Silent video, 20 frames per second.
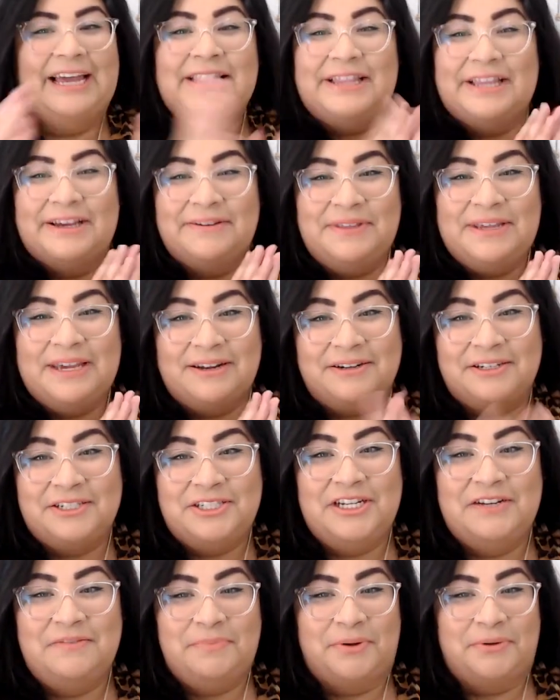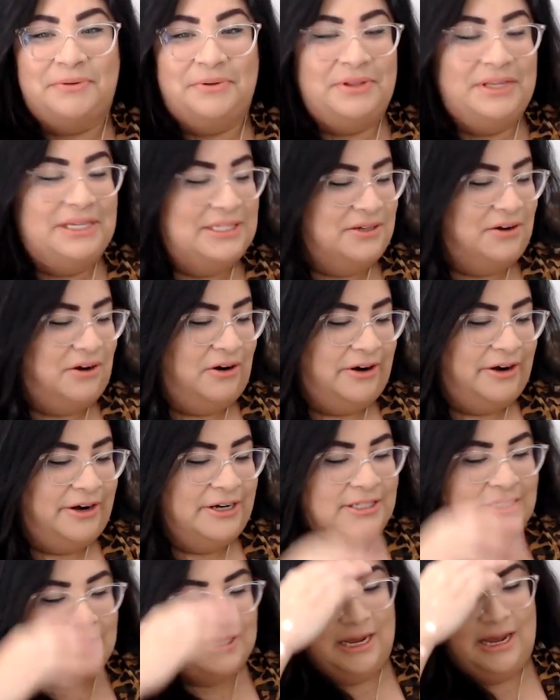I love the energy of both of these
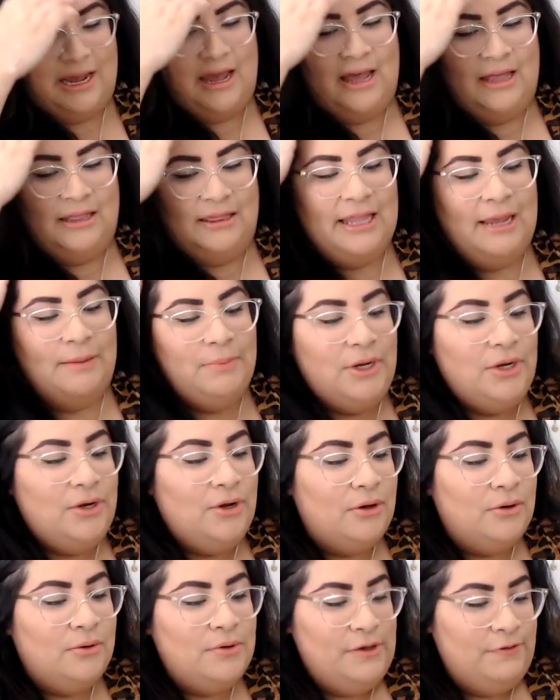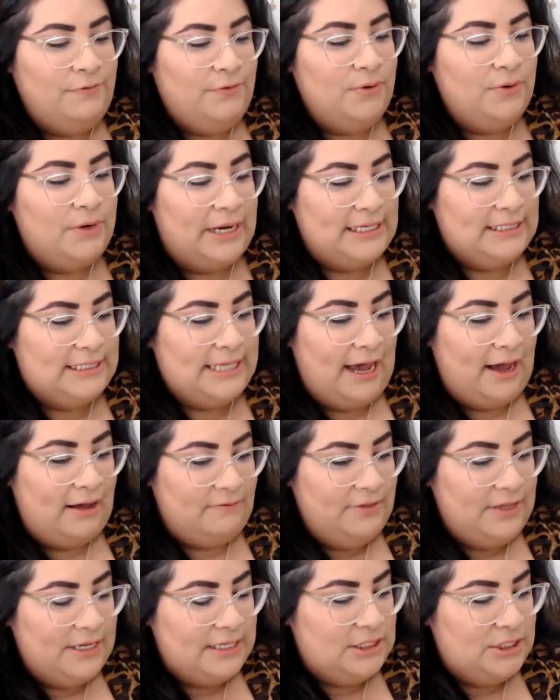cards. Let me know if you guys
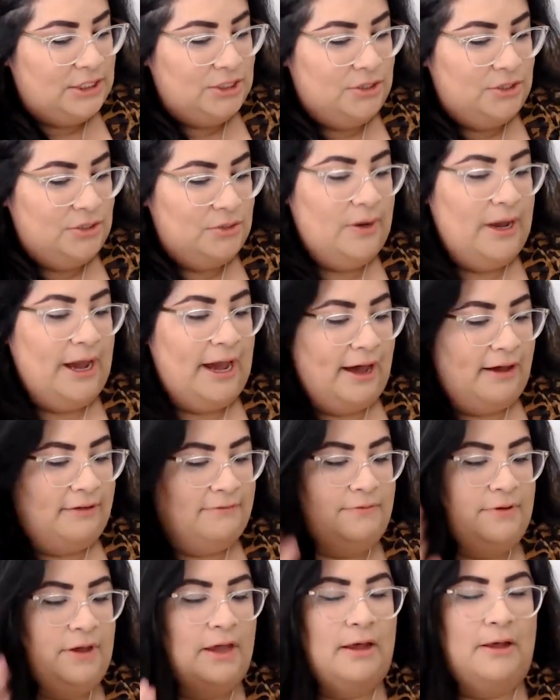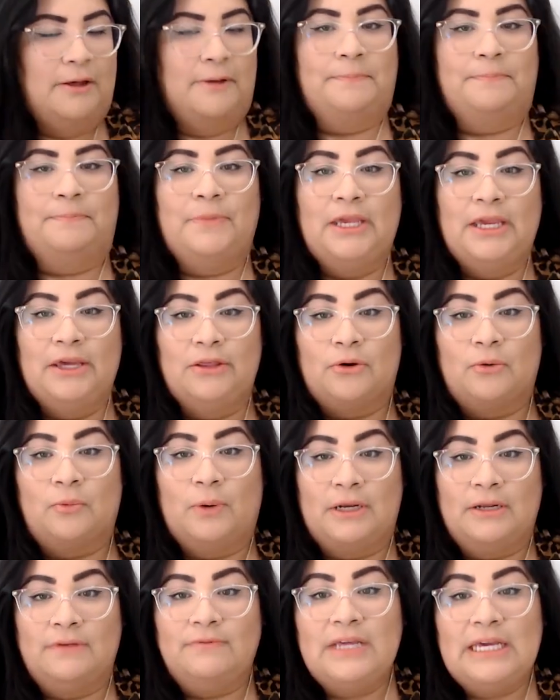have this. Do you have um, either
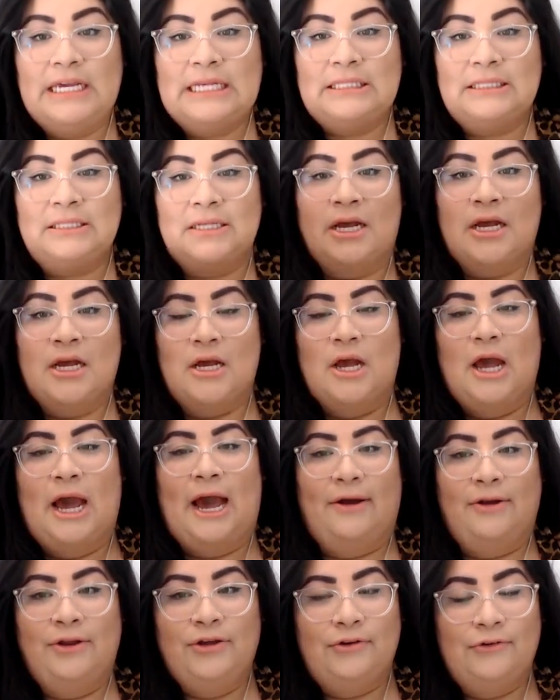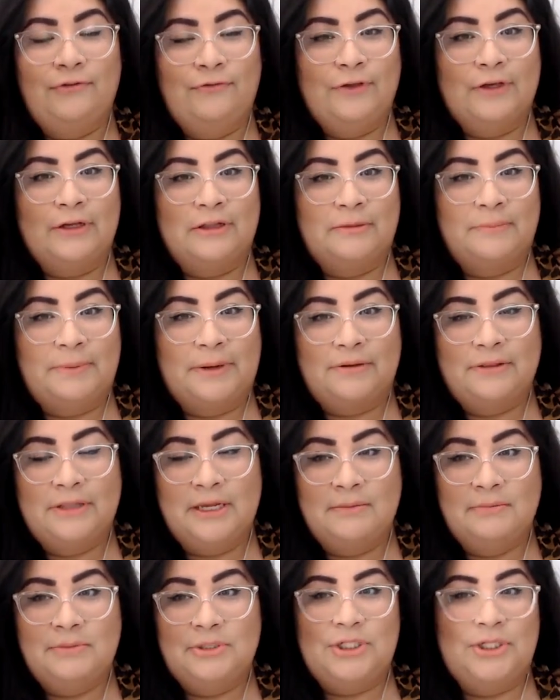one of these? How do you feel about
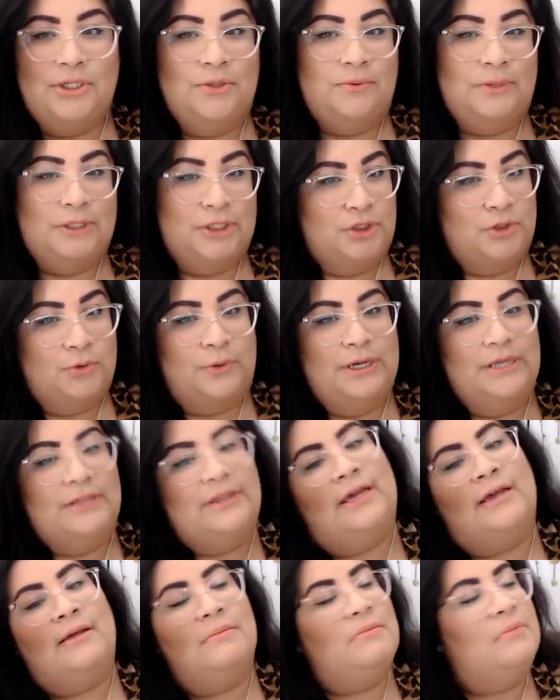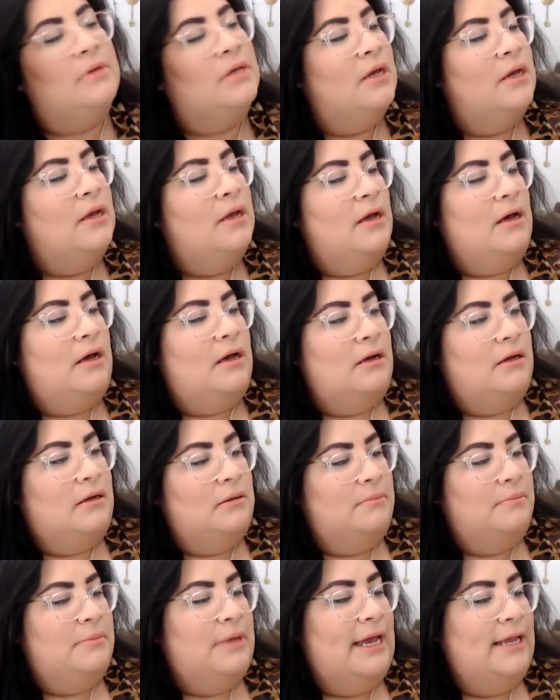them? Do you enjoy them?
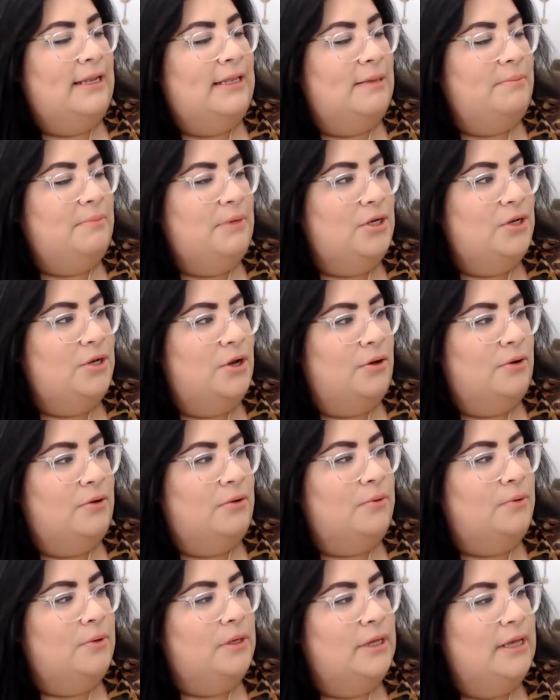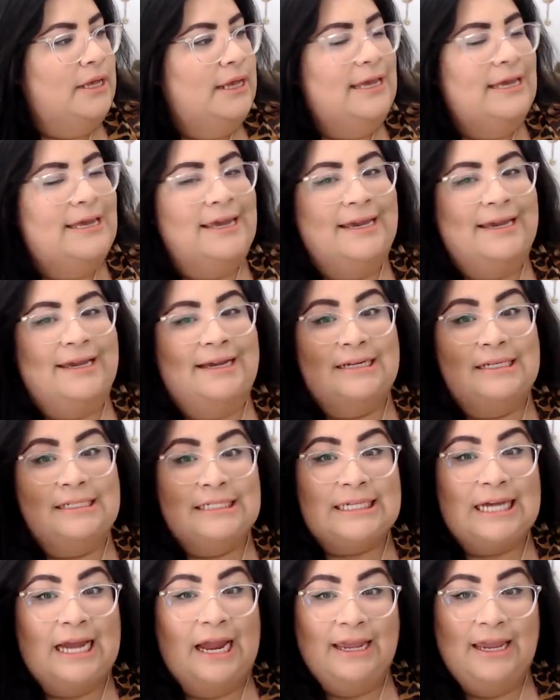Um, and let me know.
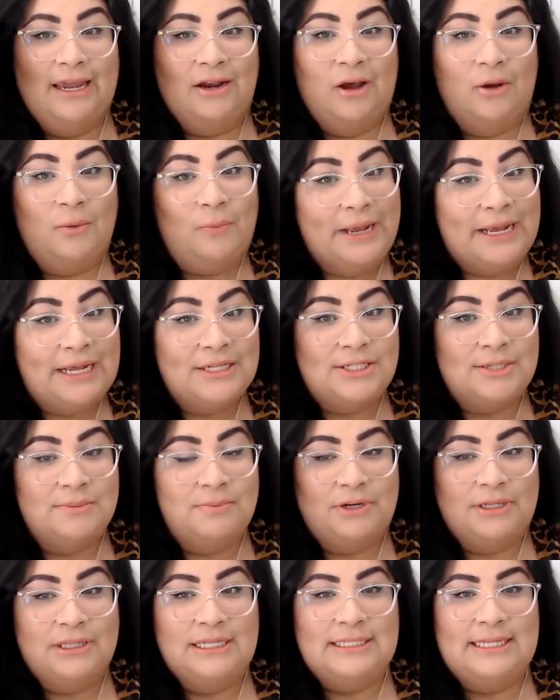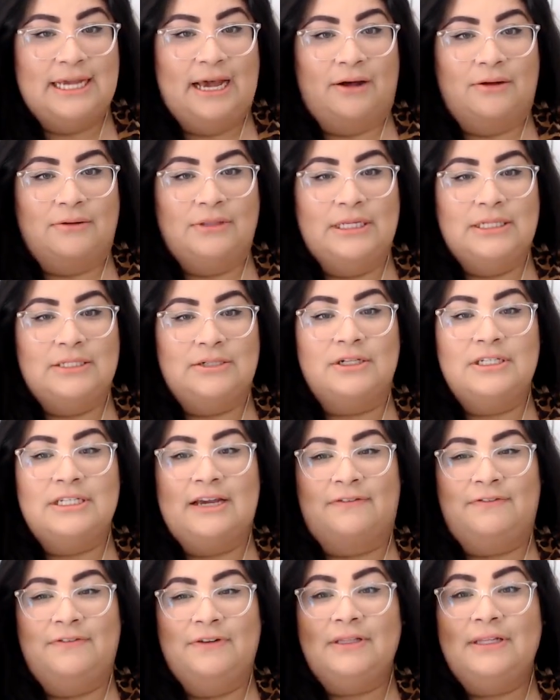And I cannot wait to bring these out. These are
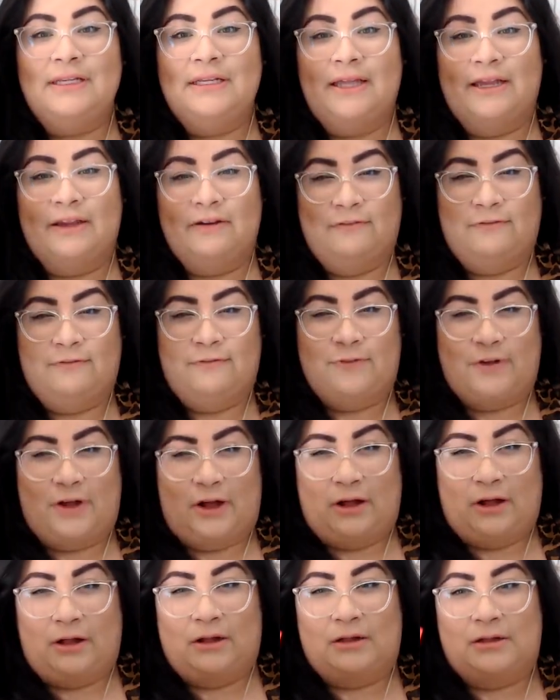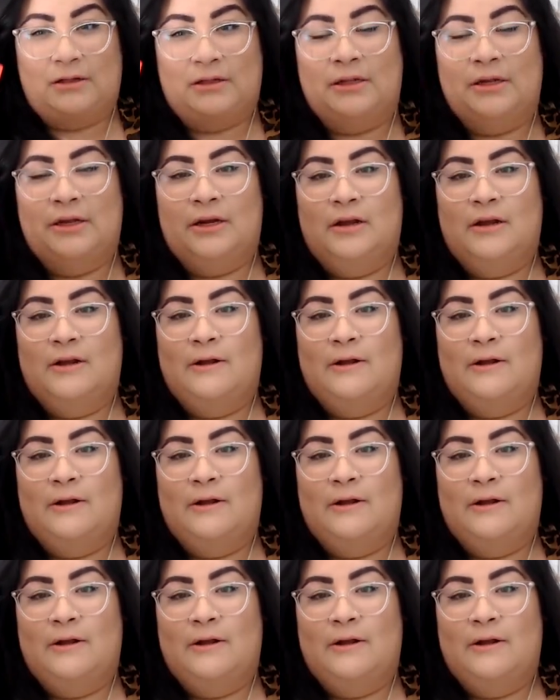definitely like fall,